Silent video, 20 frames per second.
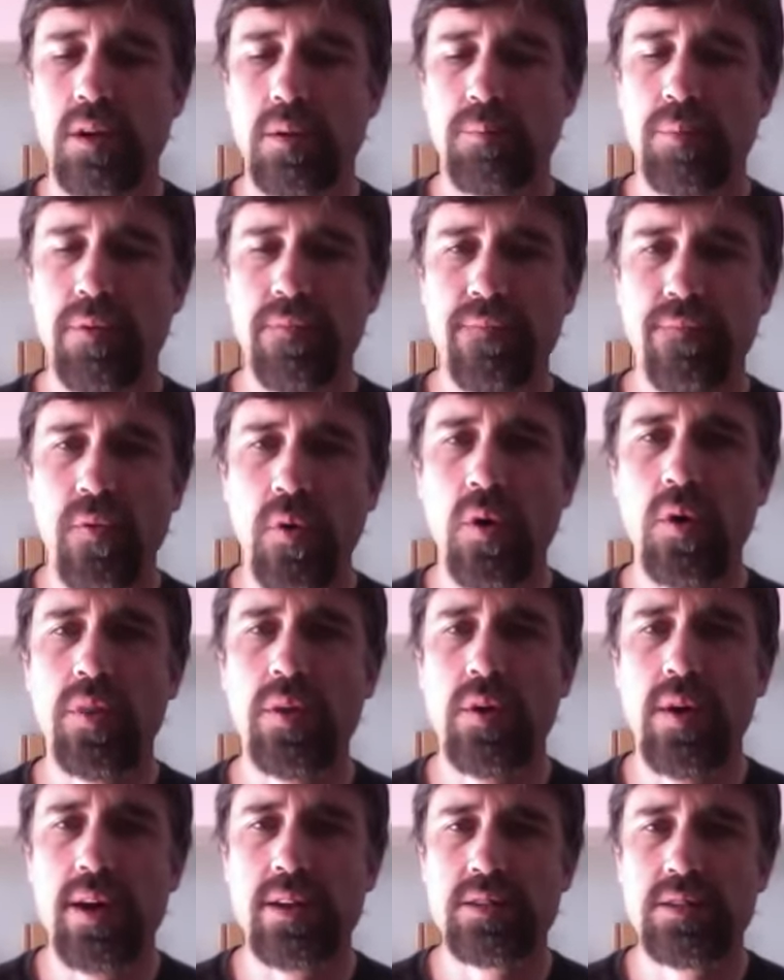Before
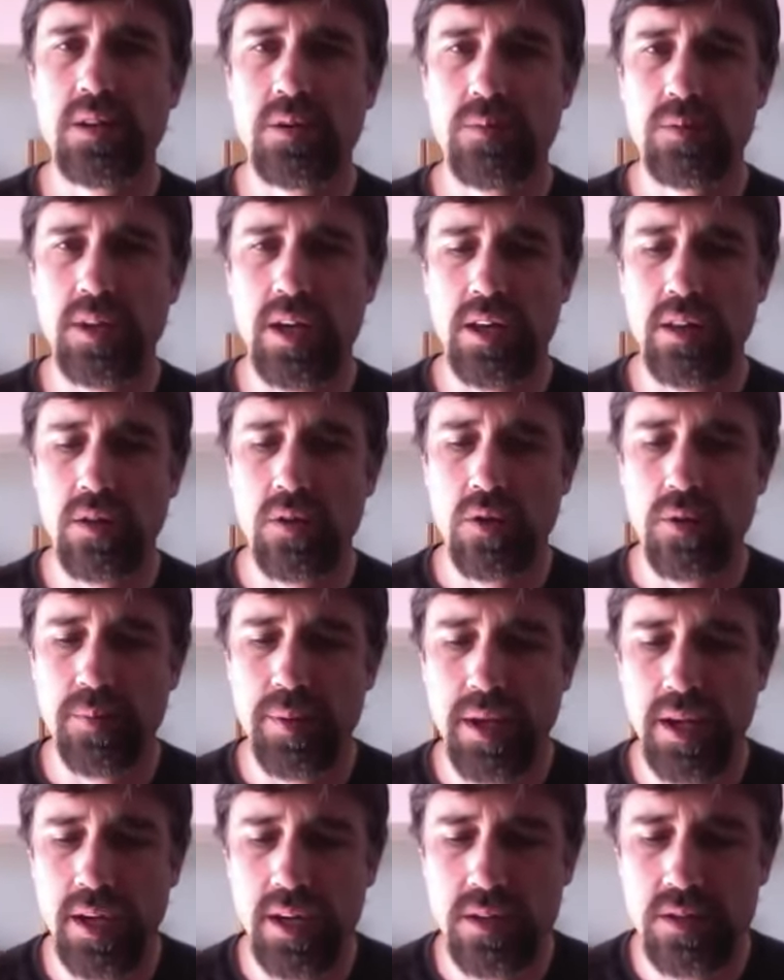the great and terrible day of the Lord
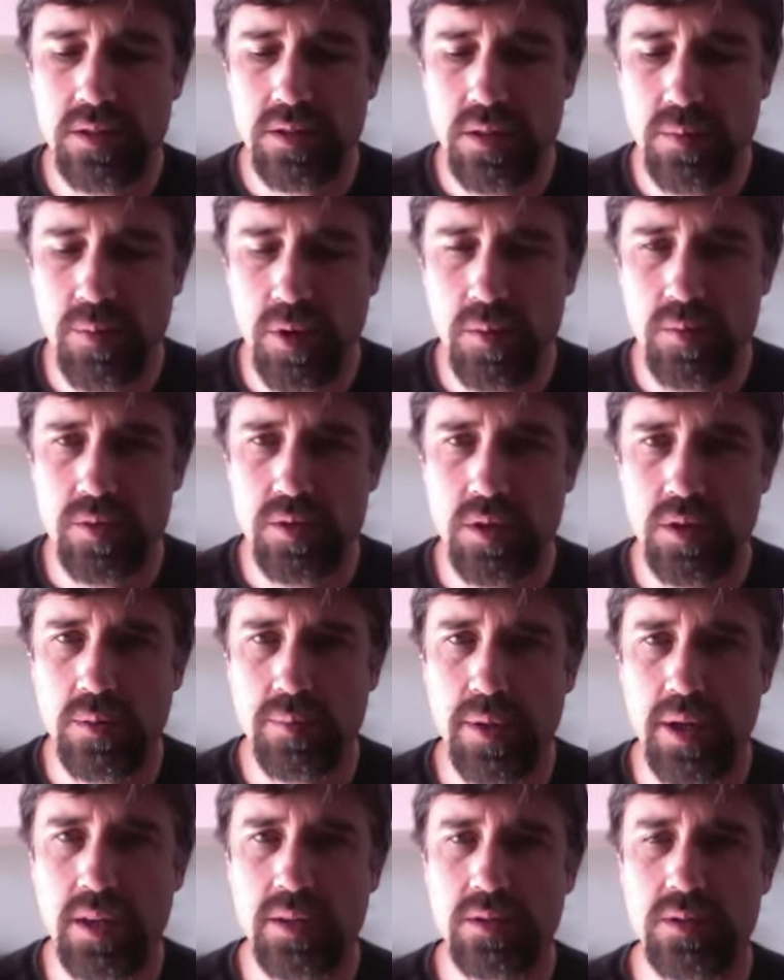begins, the moon will turn the
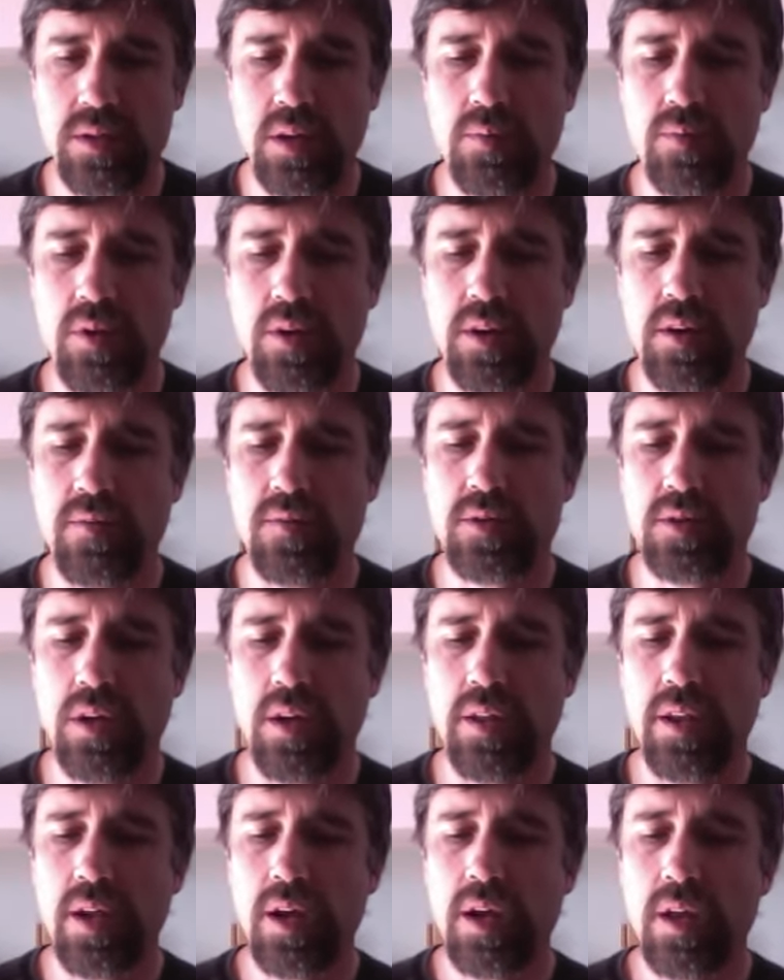blood, the sun will not give its
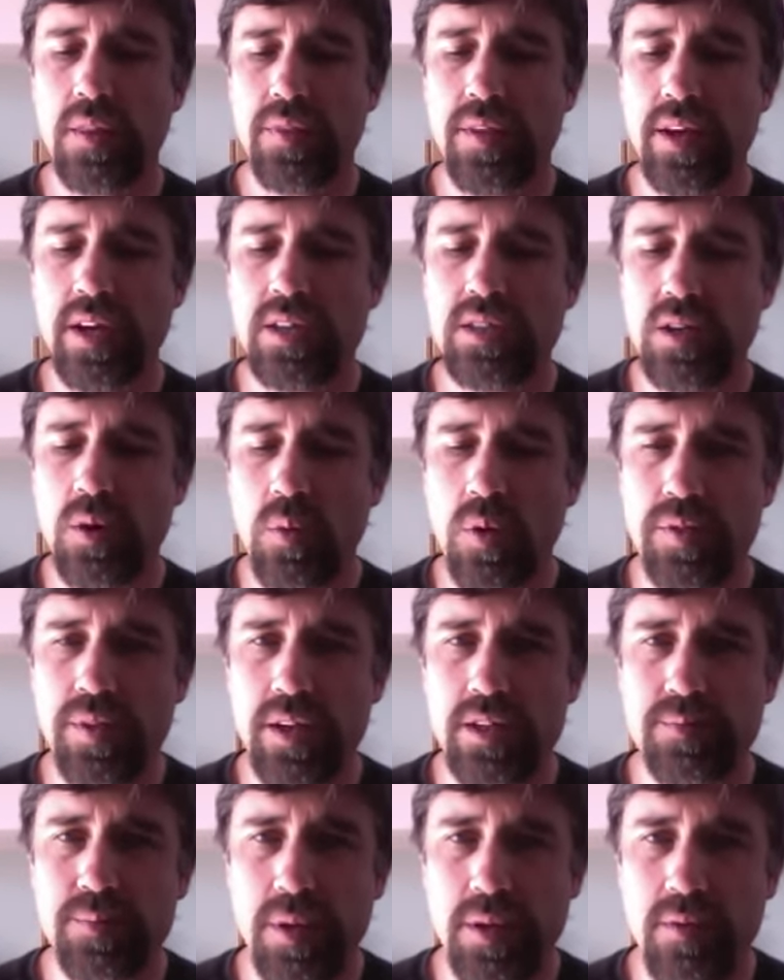light. These are what
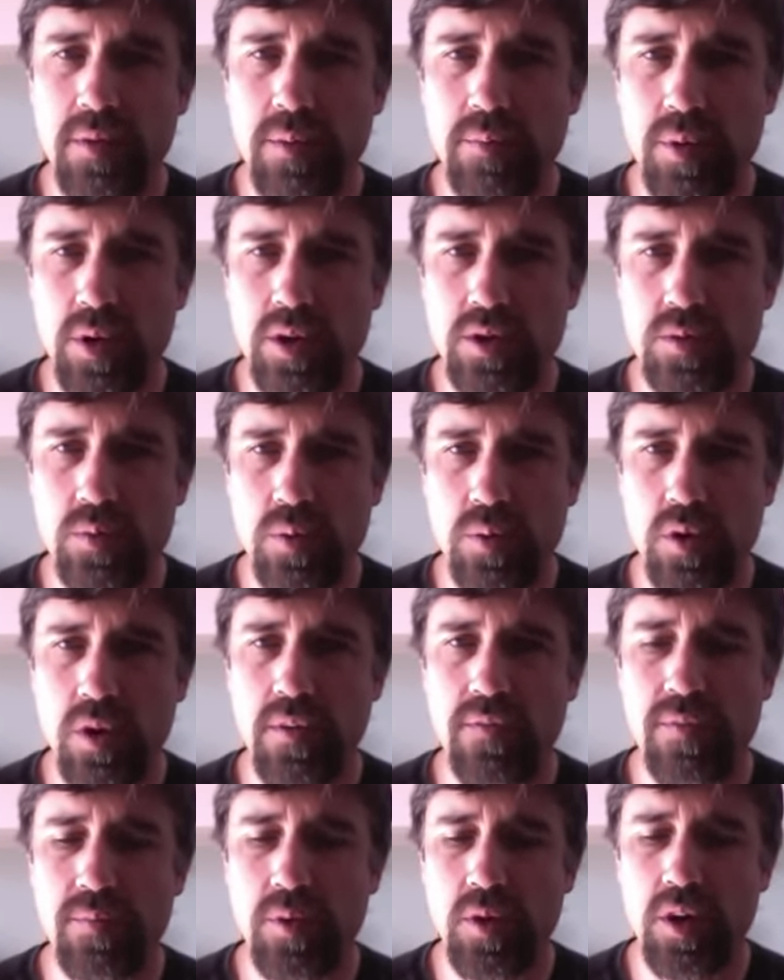these blood red moons were
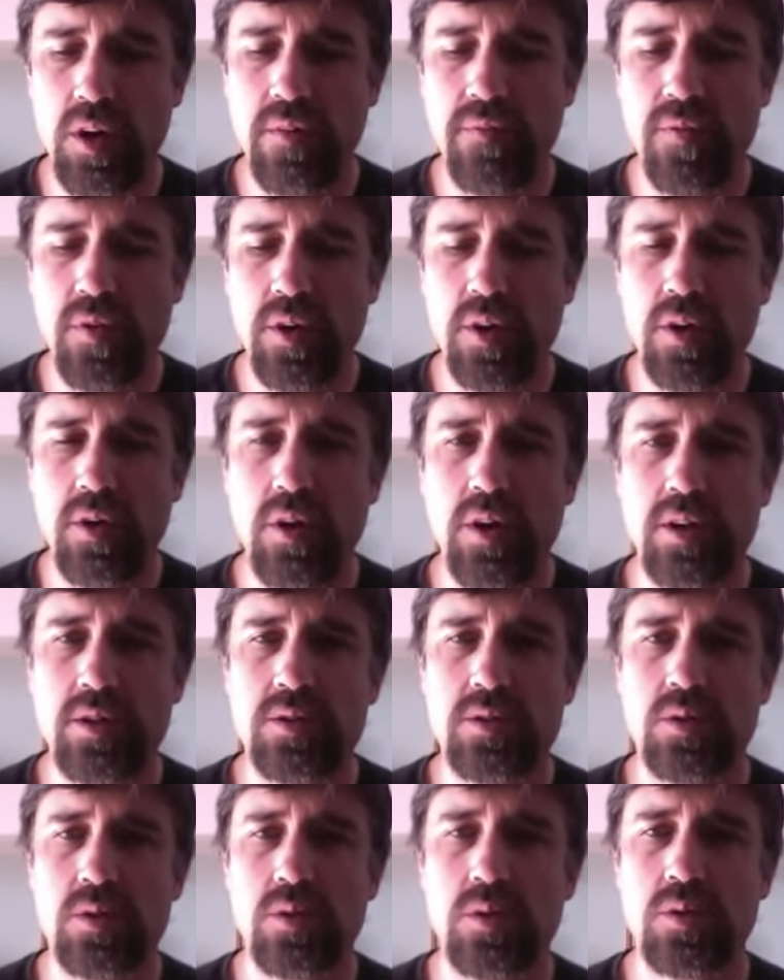from
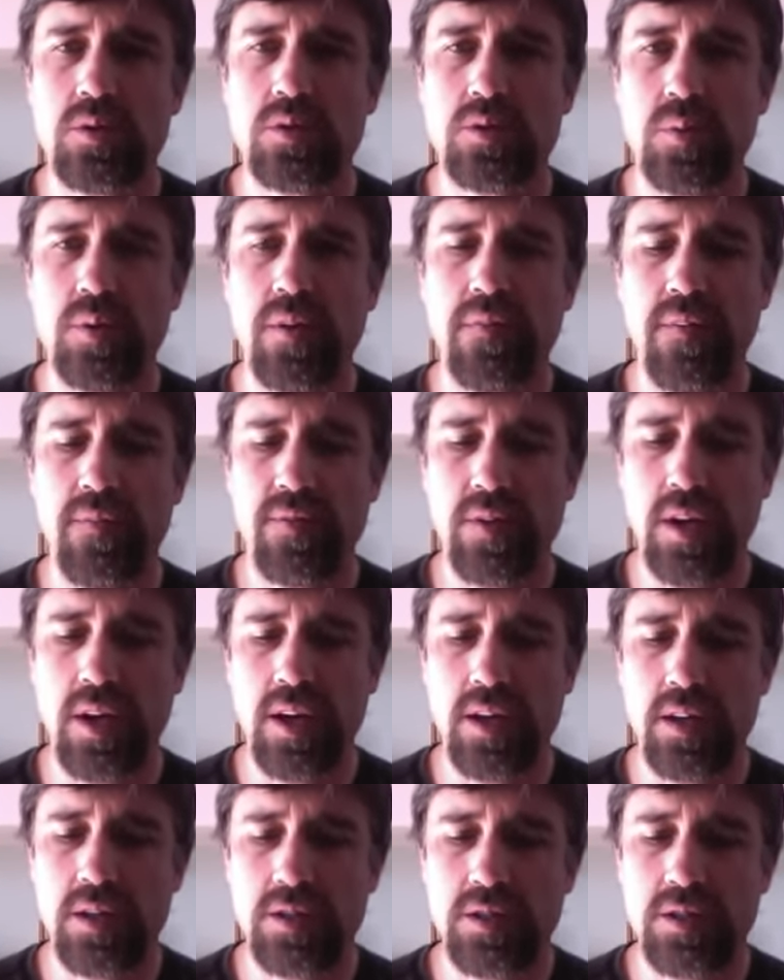1949 to 2015,